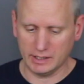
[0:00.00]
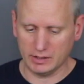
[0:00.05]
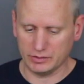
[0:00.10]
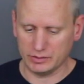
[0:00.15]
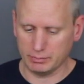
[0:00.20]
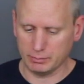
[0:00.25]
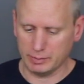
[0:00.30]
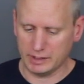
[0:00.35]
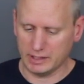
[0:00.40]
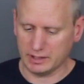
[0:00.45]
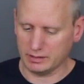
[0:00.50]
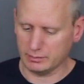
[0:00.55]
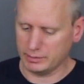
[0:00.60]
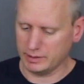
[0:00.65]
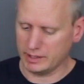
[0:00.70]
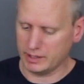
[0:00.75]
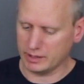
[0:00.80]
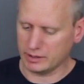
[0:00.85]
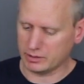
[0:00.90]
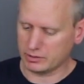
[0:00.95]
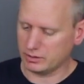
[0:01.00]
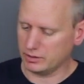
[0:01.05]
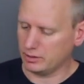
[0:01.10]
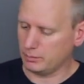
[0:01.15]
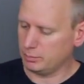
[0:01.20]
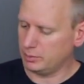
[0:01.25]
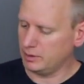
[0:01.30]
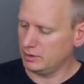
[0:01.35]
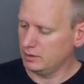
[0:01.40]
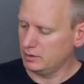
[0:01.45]
out the bottom of that
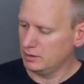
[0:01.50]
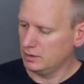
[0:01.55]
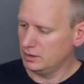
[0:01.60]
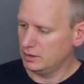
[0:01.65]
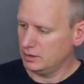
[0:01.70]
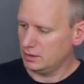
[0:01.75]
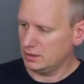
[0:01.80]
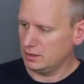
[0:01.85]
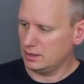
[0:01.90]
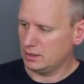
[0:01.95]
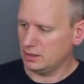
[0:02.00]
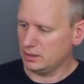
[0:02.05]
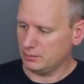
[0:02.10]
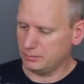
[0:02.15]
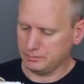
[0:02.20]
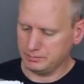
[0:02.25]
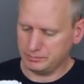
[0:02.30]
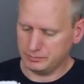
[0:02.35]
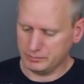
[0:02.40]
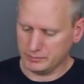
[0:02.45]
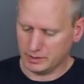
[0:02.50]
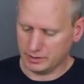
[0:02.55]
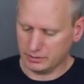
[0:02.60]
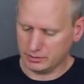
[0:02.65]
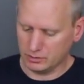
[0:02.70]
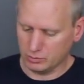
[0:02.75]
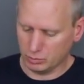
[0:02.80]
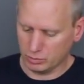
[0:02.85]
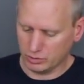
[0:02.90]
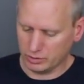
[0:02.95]
grip.
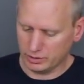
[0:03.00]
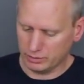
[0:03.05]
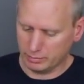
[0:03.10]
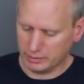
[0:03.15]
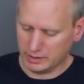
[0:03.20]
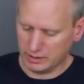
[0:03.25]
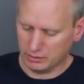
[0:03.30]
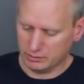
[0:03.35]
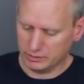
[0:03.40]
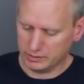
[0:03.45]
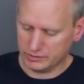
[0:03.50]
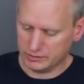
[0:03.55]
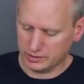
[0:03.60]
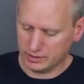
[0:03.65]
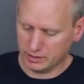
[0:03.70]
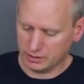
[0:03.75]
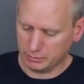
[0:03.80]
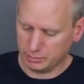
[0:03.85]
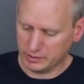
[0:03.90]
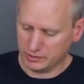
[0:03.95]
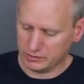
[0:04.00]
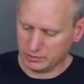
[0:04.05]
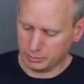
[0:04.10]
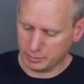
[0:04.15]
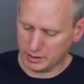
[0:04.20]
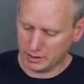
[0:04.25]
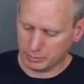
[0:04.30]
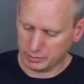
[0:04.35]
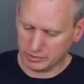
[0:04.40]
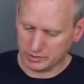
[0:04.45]
Nothing to worry about. Just take a piece of
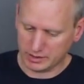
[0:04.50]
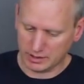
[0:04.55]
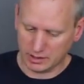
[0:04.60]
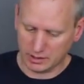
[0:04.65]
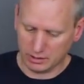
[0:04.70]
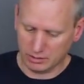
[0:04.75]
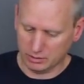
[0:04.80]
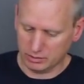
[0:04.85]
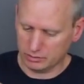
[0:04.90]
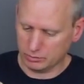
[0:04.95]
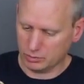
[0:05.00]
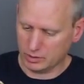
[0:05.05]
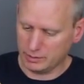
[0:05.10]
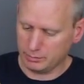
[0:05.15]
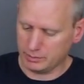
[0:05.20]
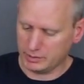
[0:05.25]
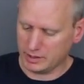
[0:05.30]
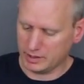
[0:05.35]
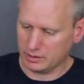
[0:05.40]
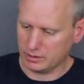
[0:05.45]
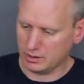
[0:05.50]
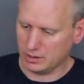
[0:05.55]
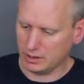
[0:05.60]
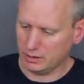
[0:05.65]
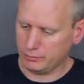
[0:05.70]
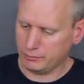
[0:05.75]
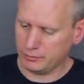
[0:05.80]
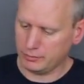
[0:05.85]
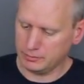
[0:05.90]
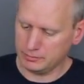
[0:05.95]
paper towel and wipe that
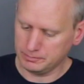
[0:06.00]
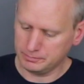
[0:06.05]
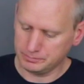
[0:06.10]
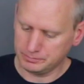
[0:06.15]
off.